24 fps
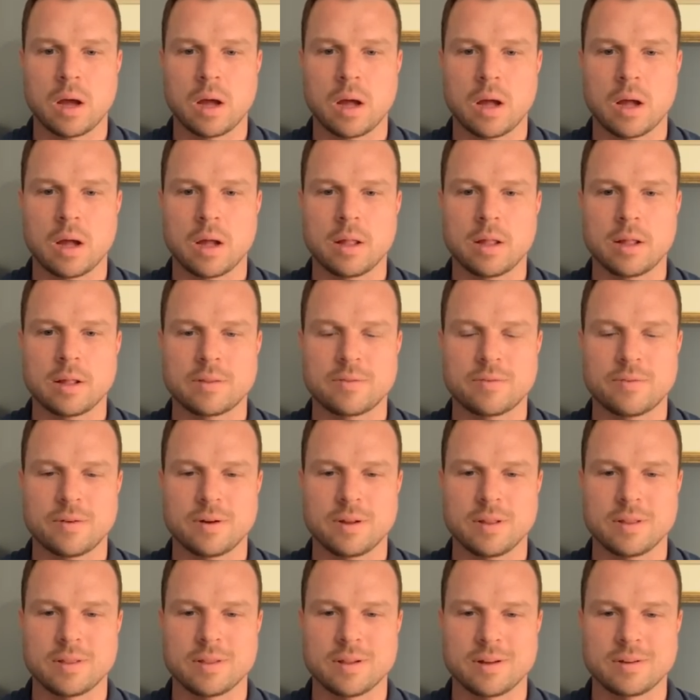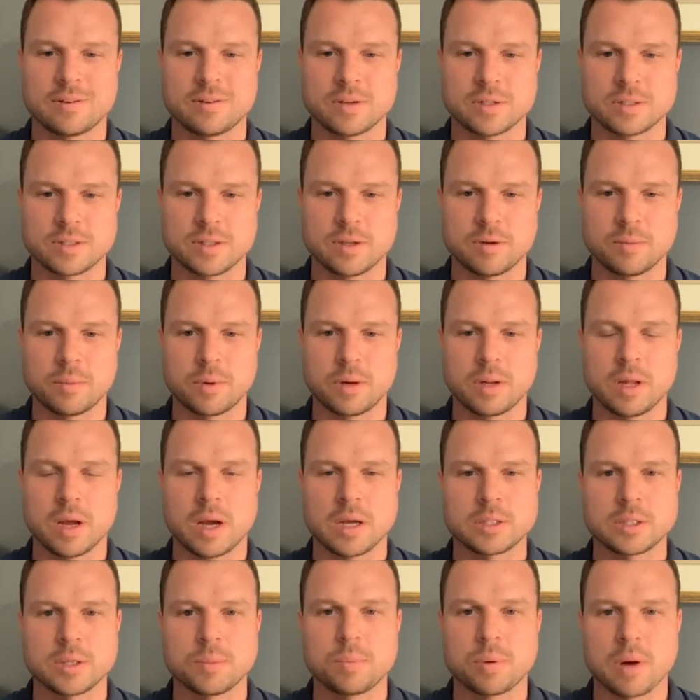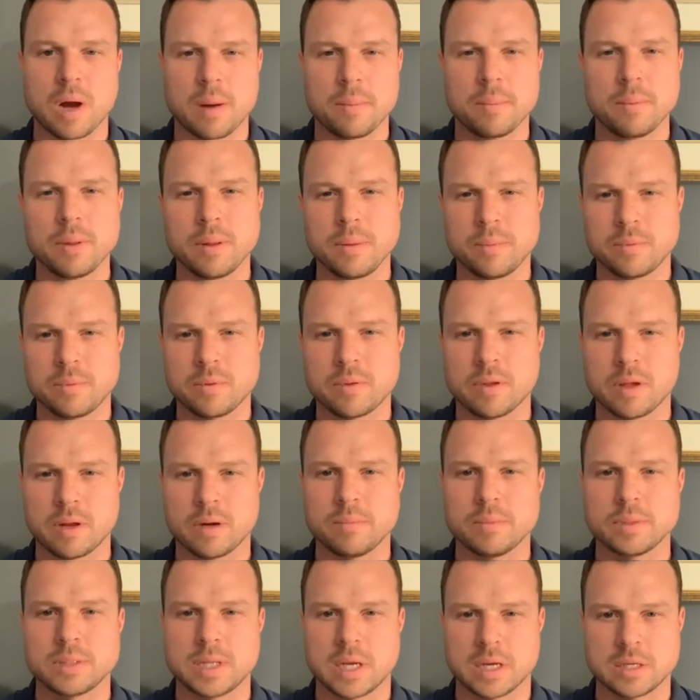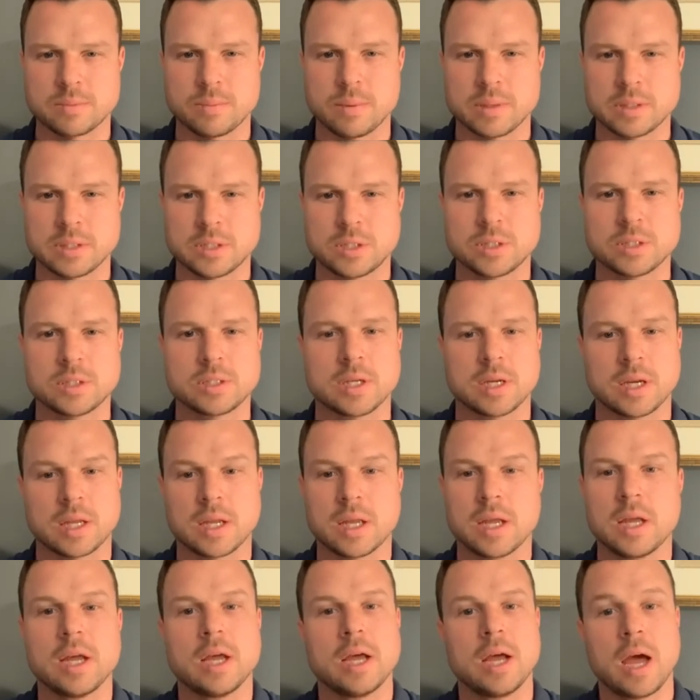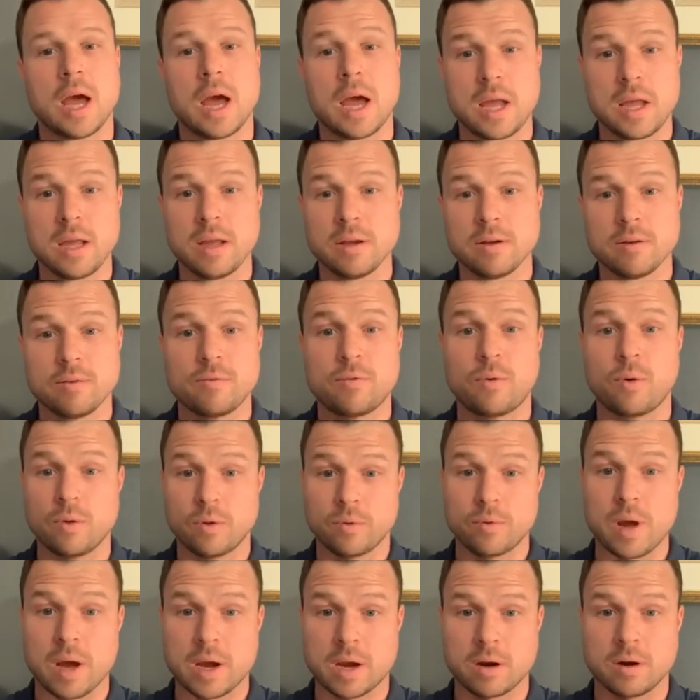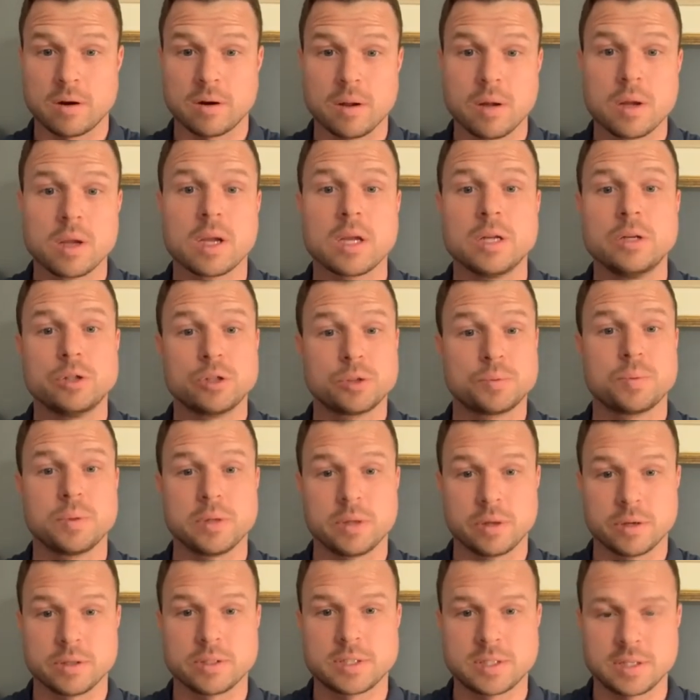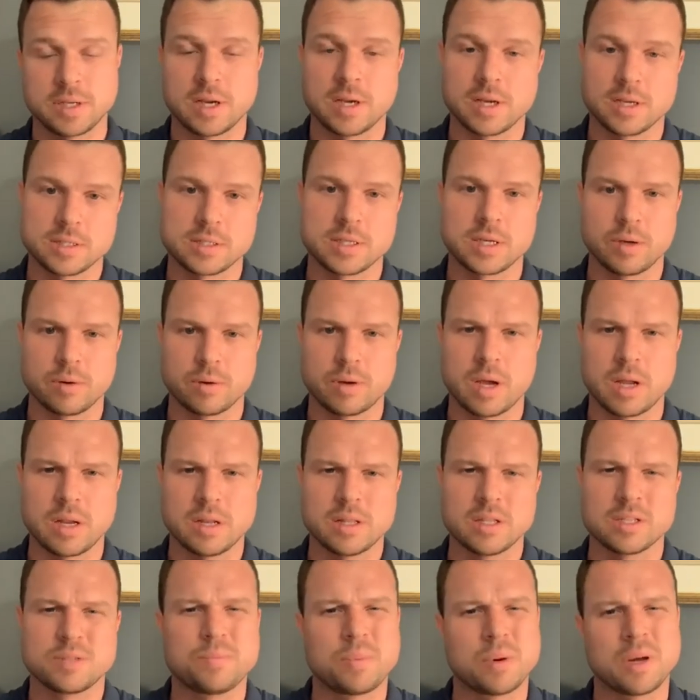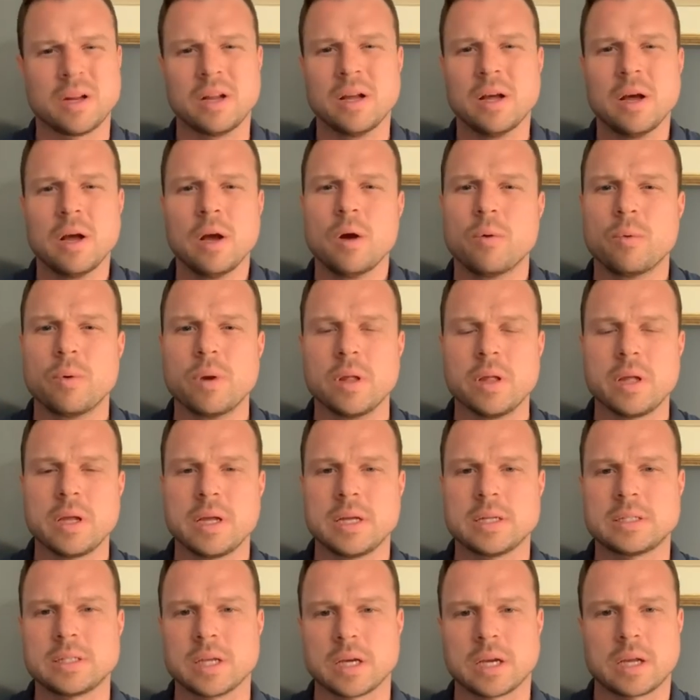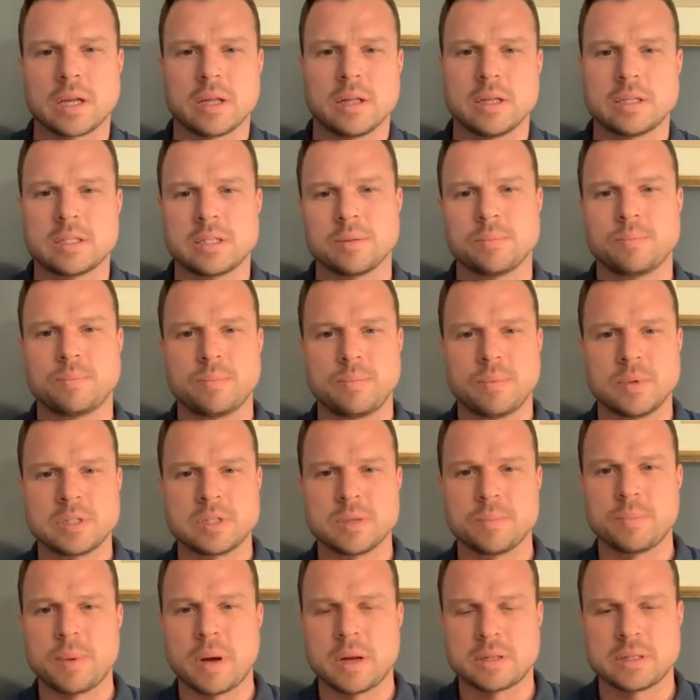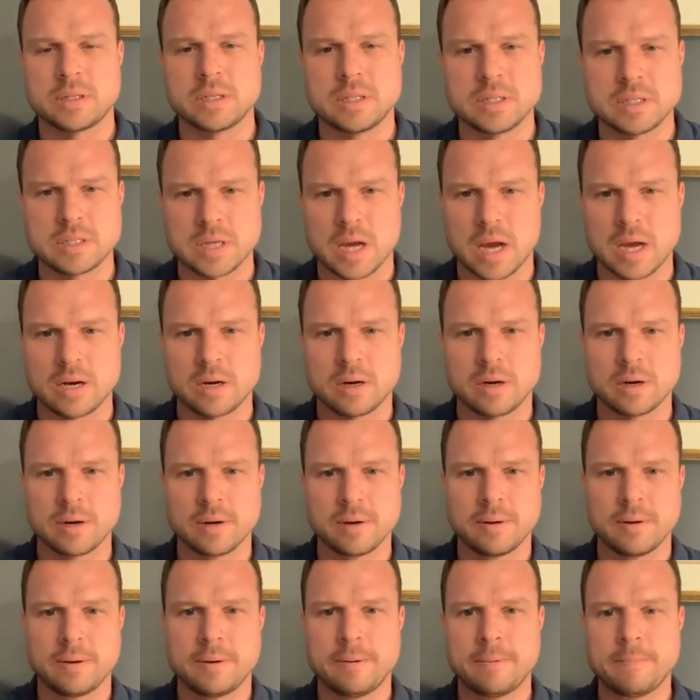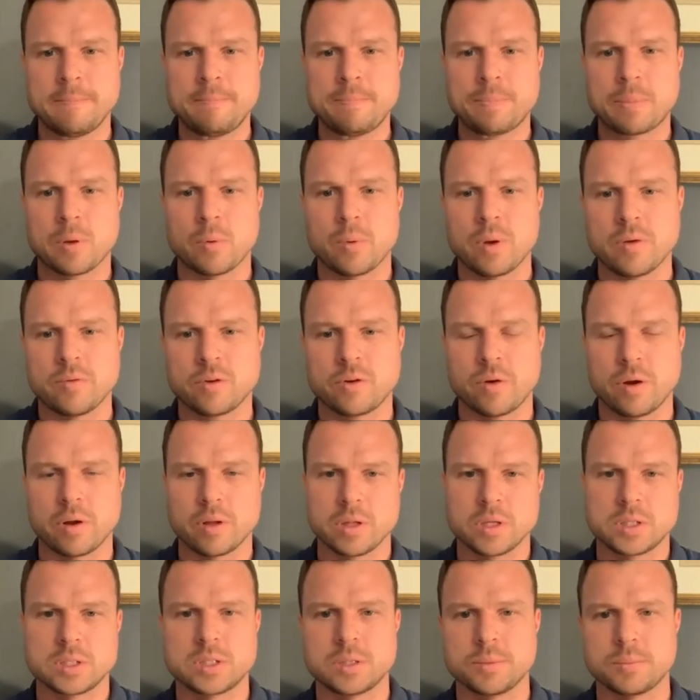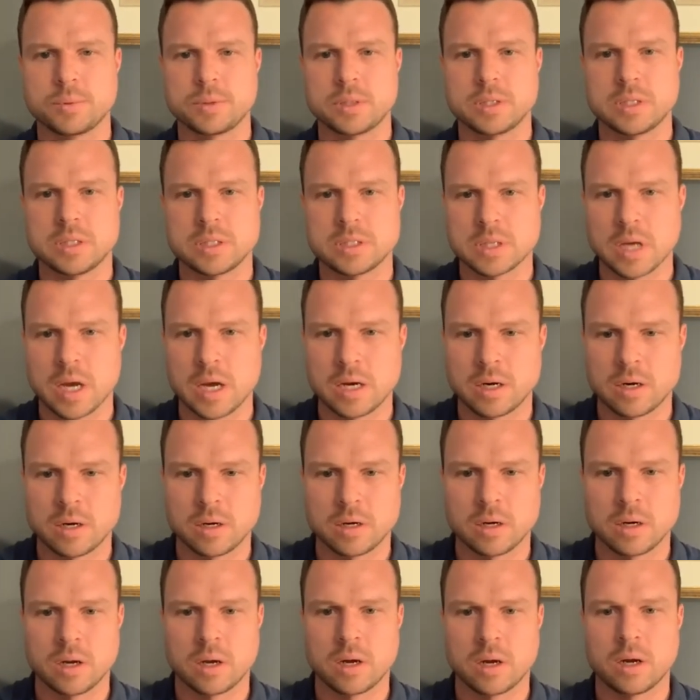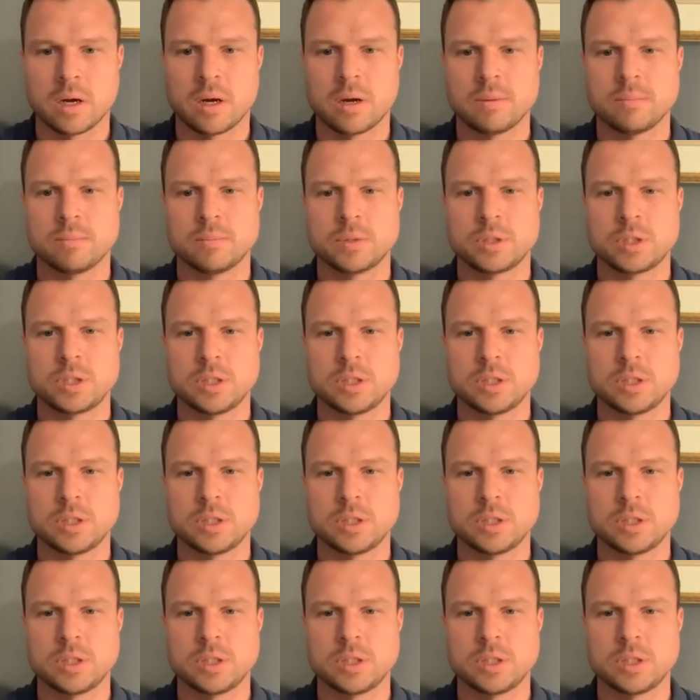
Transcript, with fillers: that's funny. He said I trust nobody. I should probably send him a text message just like, "Hey, for the record, can you just please say, say okay to this?" But really, it's like it's a it's about the designer we have a great relationship with the designer. Um, she's